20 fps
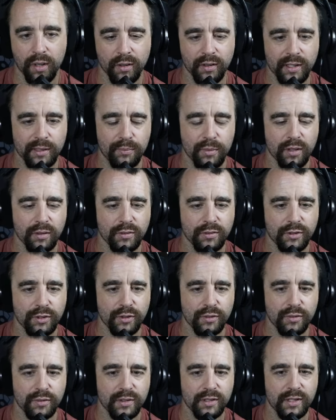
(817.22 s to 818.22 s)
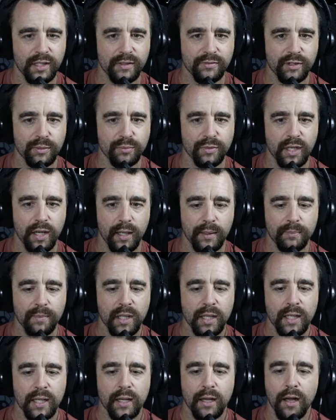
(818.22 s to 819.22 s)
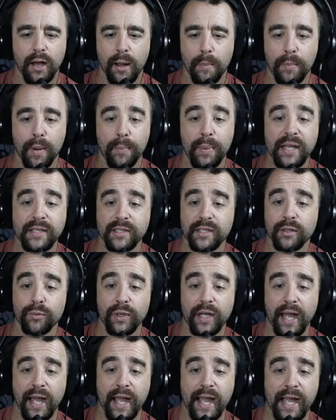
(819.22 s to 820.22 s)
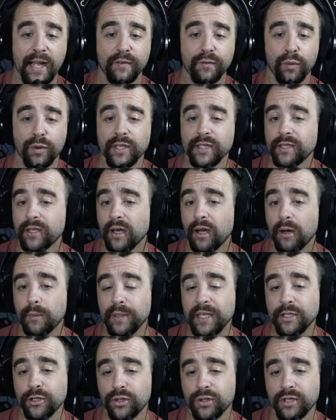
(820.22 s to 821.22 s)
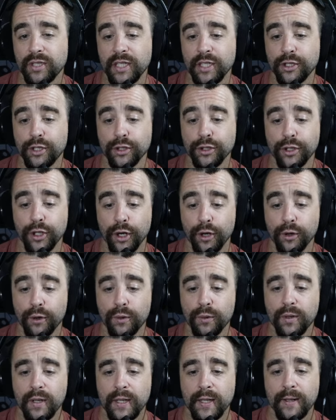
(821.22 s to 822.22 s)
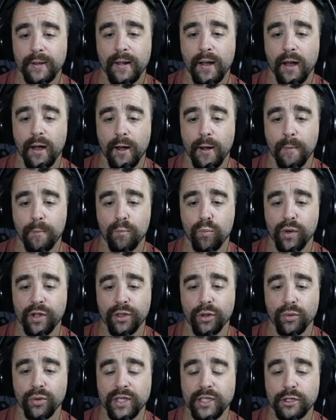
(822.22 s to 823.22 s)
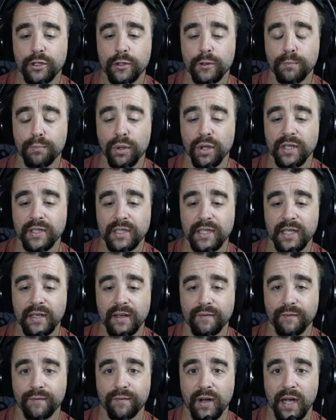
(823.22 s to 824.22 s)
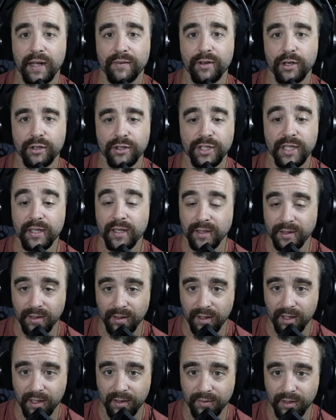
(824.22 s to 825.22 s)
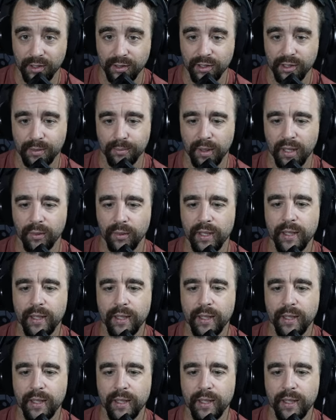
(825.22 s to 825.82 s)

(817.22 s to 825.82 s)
model too. It saves some time. But basically we got Hag 40s. I'll be interested to know with only 2 ballistic and 5 energy, that's a lot of energy, by the way,